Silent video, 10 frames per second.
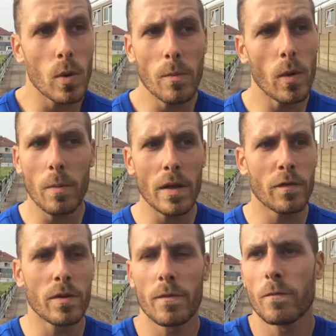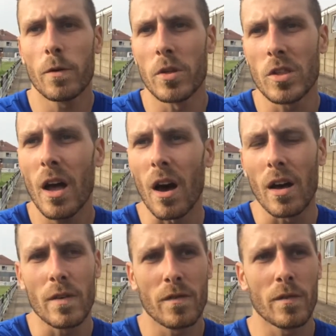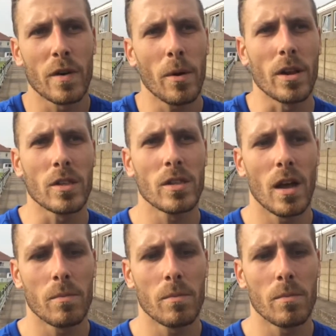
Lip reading: So we believe from the start, if I'm honest.